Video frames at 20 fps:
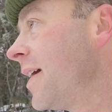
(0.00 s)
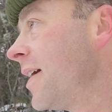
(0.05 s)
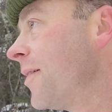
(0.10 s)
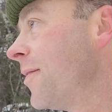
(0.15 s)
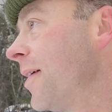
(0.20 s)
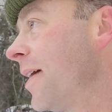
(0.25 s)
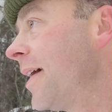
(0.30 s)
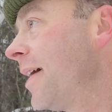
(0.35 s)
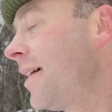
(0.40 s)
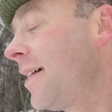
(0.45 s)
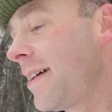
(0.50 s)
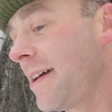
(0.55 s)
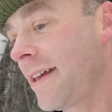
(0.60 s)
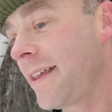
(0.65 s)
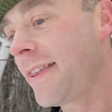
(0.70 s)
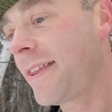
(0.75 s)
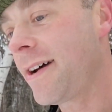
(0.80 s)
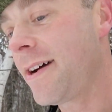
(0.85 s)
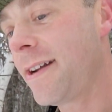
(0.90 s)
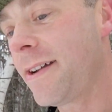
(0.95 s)
Well, I
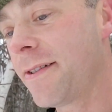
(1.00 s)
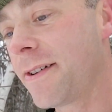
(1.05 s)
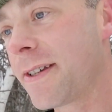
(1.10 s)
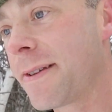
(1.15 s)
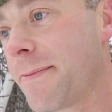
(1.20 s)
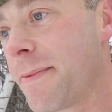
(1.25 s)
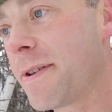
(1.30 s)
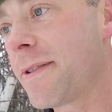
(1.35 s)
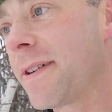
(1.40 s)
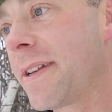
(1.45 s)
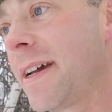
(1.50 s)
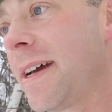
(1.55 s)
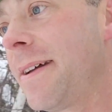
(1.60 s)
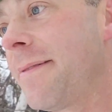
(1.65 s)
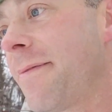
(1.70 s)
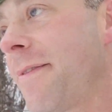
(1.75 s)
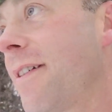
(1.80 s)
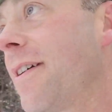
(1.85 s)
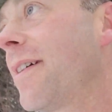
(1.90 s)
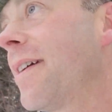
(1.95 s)
thought it was about
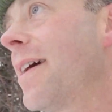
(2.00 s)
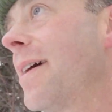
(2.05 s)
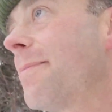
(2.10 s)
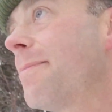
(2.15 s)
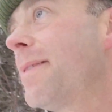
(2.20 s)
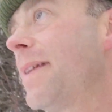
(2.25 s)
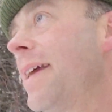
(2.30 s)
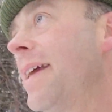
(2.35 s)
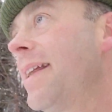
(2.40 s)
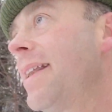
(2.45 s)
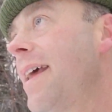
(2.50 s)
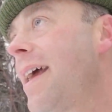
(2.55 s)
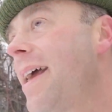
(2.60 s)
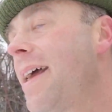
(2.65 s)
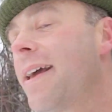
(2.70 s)
time for an update,